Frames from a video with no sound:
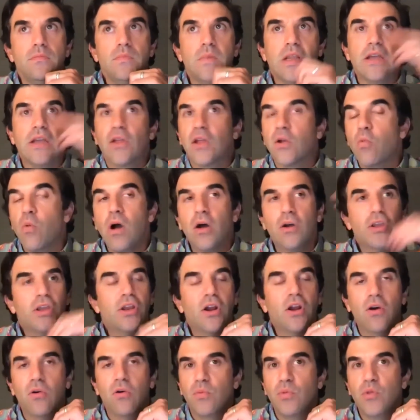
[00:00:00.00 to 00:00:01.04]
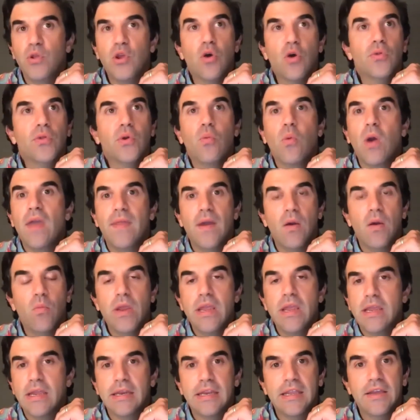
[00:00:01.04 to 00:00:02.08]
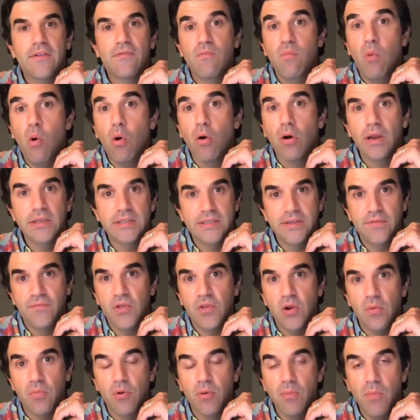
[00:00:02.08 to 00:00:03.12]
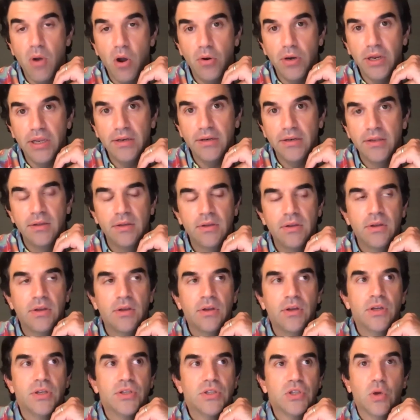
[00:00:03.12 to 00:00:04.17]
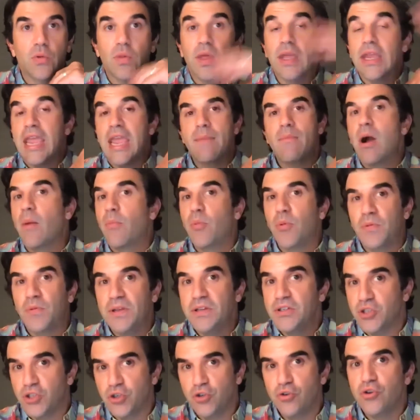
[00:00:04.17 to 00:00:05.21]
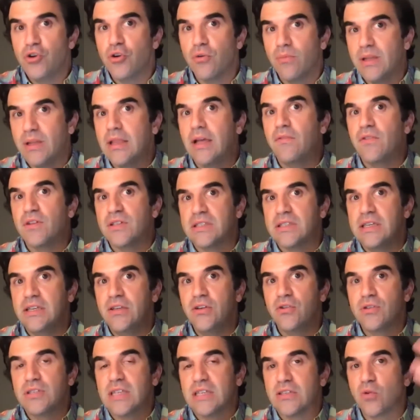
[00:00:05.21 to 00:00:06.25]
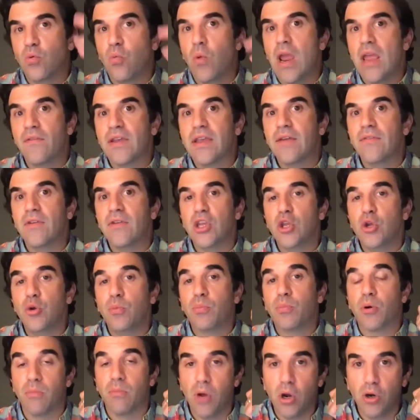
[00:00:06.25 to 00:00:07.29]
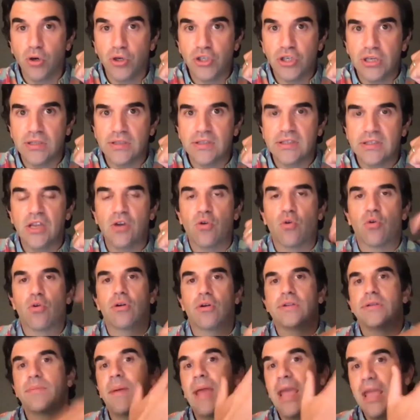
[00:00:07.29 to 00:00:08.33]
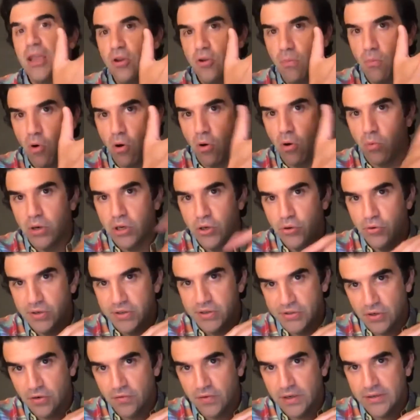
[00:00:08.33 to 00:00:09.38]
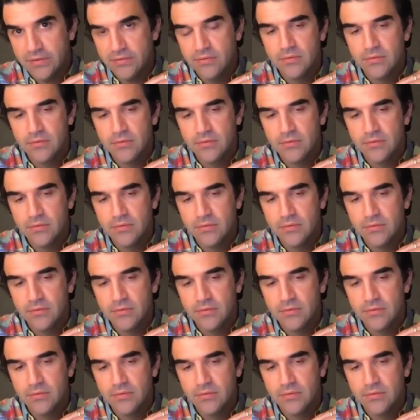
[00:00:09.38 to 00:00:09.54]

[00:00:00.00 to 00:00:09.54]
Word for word: Like, well, you know, the only way that we can give more is if they're promoted. So they came up with these junior, mid-level, seniors as a way of giving you promotions in order to pay you more when you deserve it.